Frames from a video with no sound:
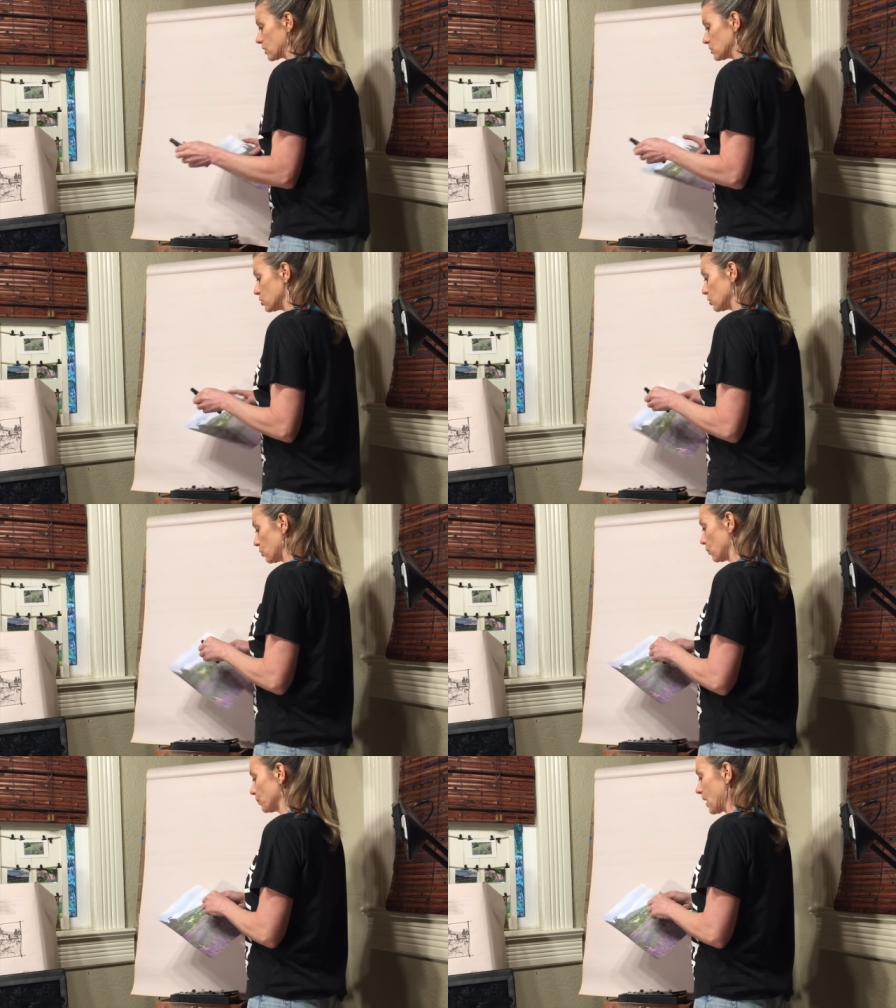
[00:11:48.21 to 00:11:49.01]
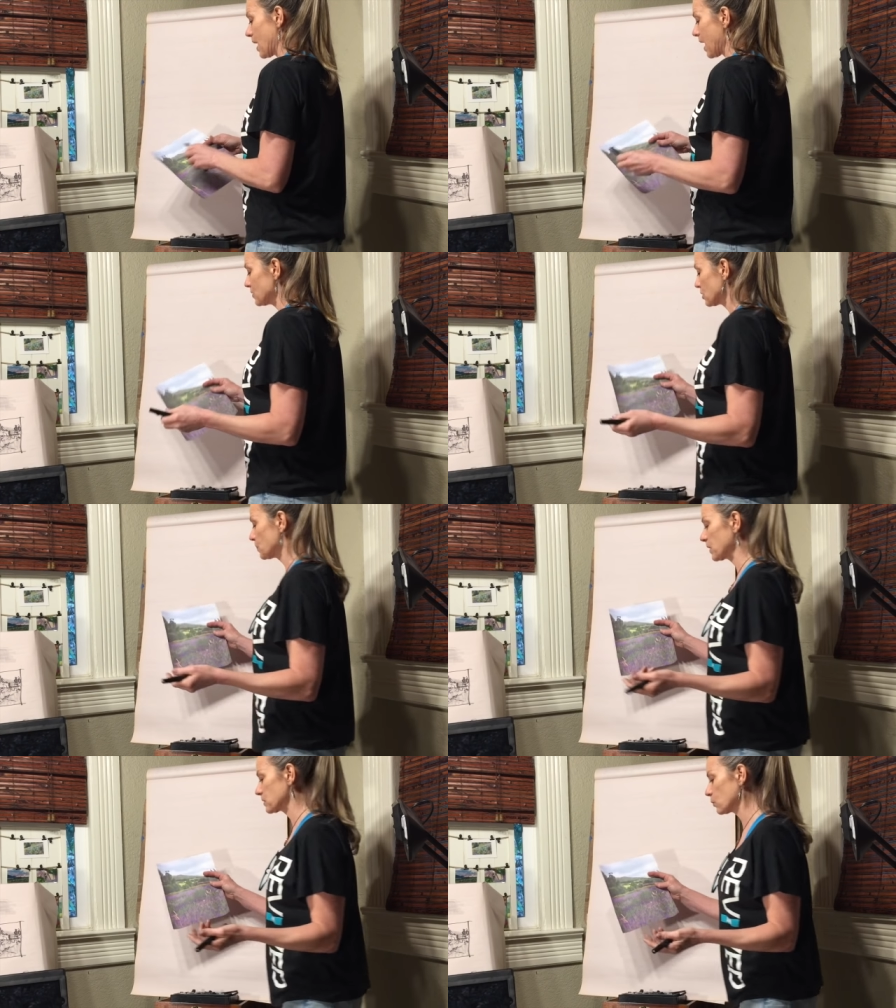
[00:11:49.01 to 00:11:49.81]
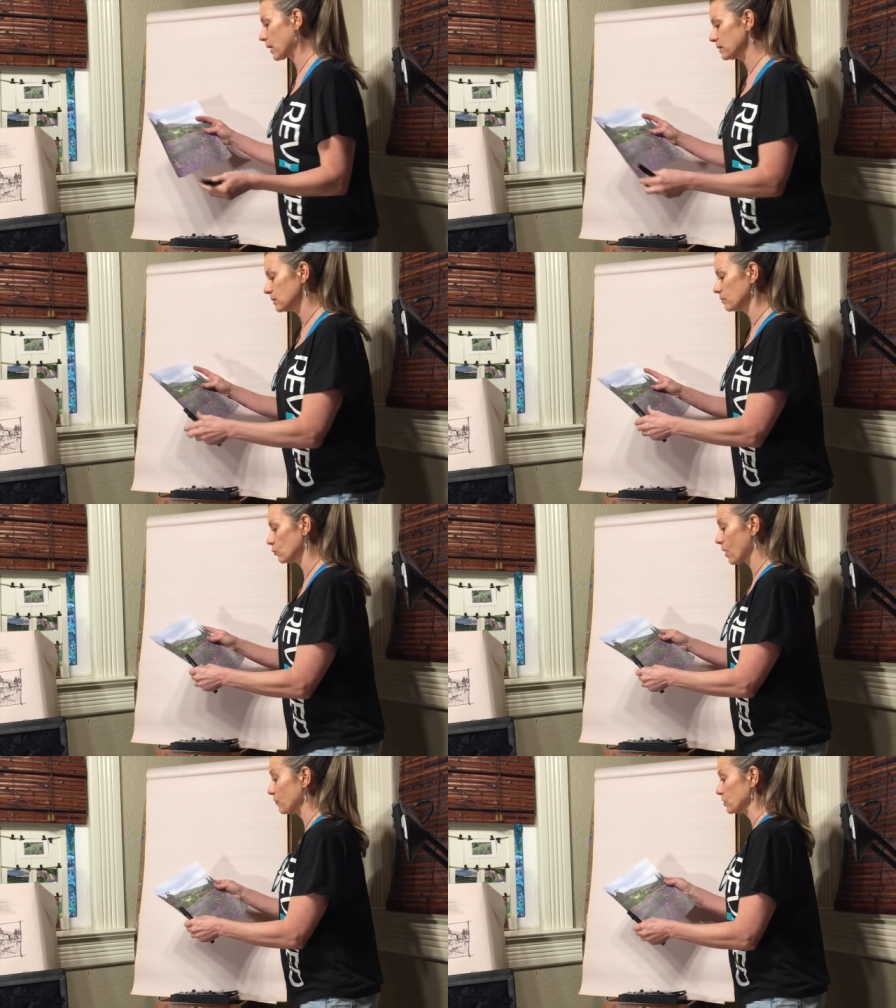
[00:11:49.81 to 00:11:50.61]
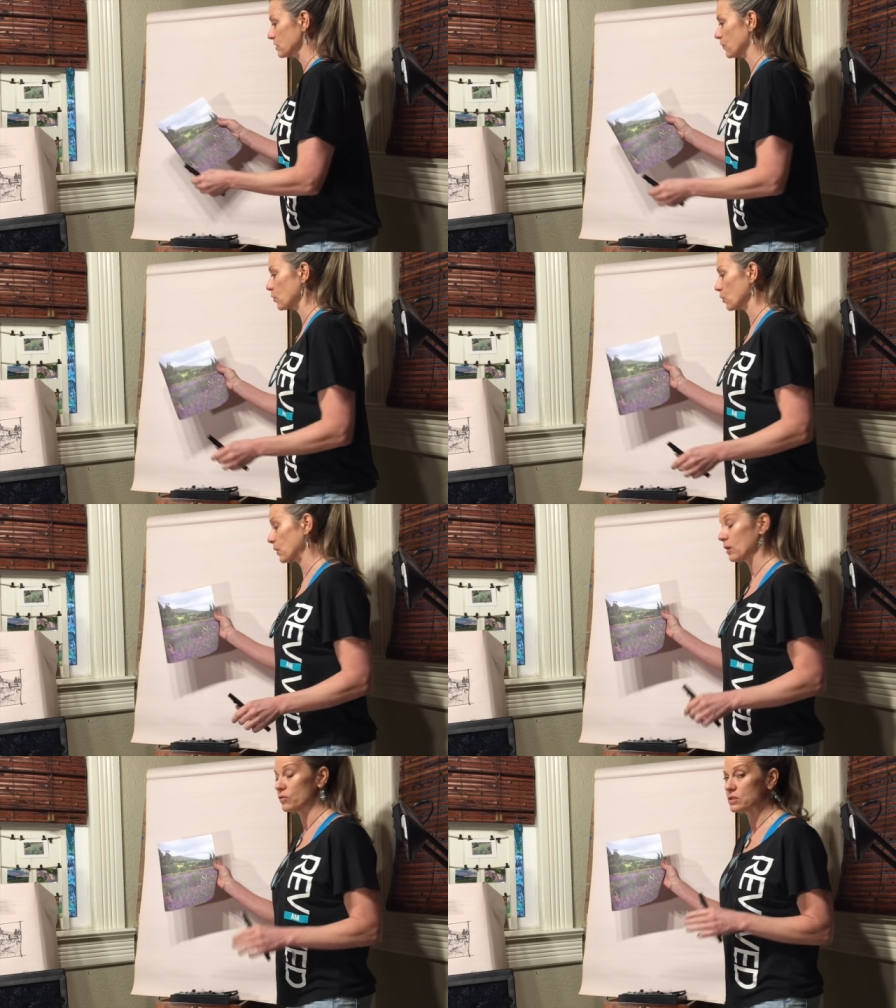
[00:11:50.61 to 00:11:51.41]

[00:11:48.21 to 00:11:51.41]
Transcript: you can do, I just picked a random reference photo here.